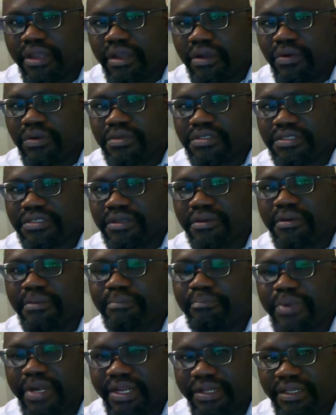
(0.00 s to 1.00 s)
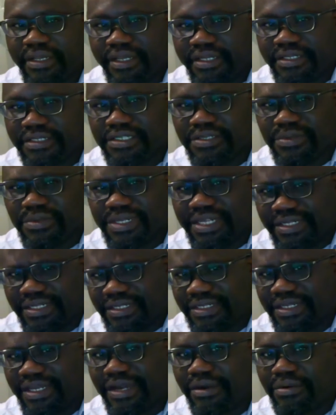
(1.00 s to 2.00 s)
make us breathless. So
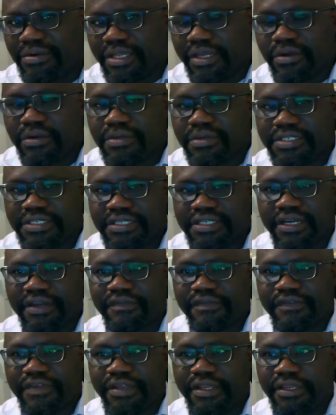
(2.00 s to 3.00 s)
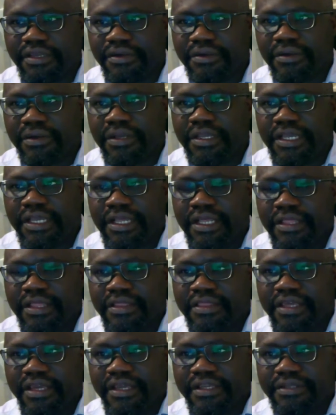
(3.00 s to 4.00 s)
that's how it causes heart failure.
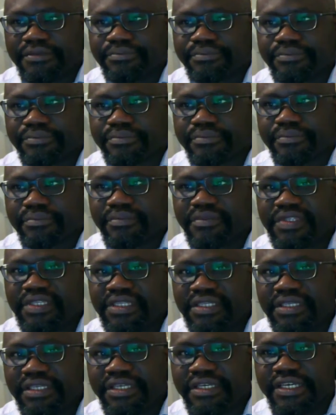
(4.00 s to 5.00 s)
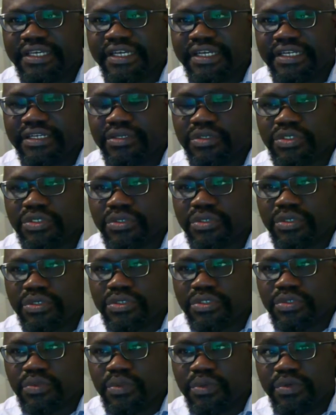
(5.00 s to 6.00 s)
Then it can
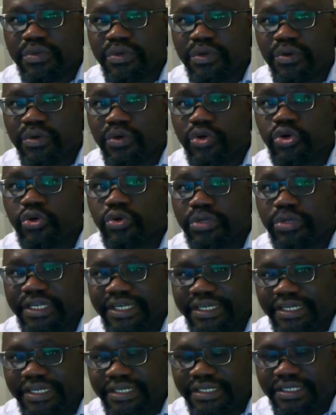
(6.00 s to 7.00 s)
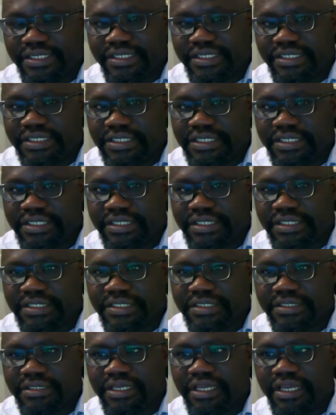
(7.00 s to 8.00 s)
also cause what we call chronic kidney
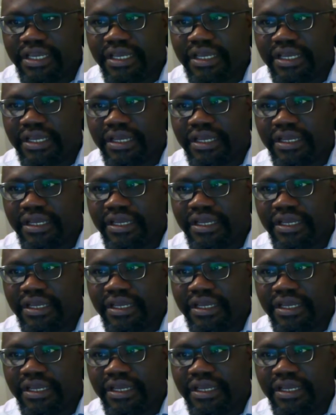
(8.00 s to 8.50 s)
disease.